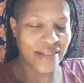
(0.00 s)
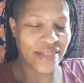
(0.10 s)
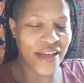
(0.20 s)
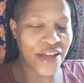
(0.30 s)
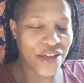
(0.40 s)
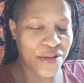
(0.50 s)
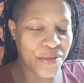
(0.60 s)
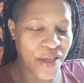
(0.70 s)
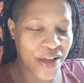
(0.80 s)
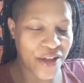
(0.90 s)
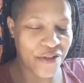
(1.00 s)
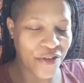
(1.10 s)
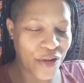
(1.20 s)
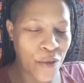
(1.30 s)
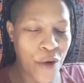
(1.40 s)
Thank you. Thank you
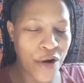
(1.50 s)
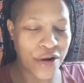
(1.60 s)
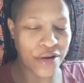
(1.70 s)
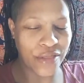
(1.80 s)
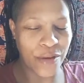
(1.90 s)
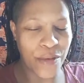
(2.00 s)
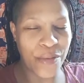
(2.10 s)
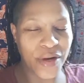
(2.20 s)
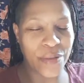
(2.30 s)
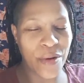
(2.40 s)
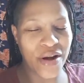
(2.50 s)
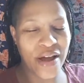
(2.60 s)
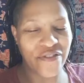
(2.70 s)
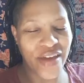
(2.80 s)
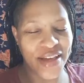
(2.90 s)
for the water that we put up on
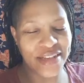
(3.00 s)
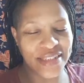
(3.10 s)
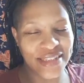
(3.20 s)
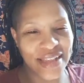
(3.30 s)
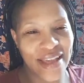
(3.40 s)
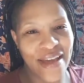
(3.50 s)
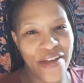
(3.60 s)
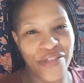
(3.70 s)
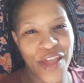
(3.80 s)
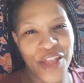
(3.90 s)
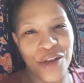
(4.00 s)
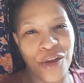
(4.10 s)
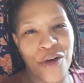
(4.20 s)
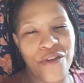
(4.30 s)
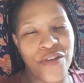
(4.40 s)
our face. Thank you,
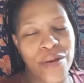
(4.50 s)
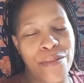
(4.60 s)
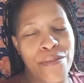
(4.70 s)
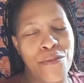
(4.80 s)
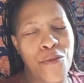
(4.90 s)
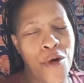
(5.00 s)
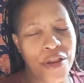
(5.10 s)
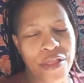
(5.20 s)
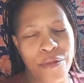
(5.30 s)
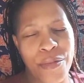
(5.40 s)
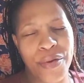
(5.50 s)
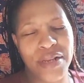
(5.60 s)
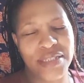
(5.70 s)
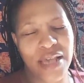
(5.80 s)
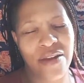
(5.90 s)
Lord, for the water that we put
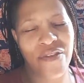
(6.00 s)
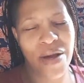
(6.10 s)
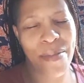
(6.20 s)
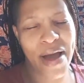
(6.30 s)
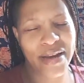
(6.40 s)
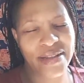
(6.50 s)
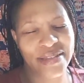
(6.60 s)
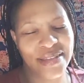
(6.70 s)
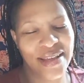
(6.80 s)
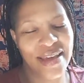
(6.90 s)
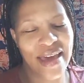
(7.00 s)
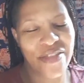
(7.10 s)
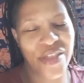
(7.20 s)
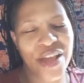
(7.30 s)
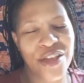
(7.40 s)
inside of our bodies.
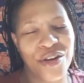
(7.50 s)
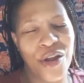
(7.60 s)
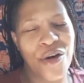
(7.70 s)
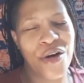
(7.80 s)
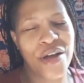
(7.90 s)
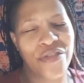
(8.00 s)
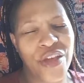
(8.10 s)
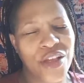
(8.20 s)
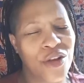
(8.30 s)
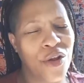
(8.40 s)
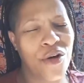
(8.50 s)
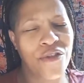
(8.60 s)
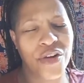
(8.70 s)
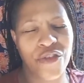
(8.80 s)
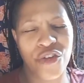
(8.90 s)
Thank you, Lord. Thank you, Lord,
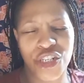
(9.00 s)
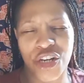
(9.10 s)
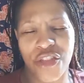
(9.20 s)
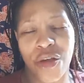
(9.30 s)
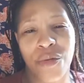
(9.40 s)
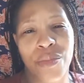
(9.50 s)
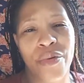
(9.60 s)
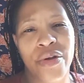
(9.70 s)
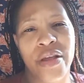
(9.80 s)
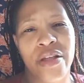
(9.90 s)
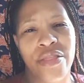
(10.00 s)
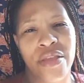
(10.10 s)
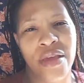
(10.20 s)
for the fresh air that we breathe.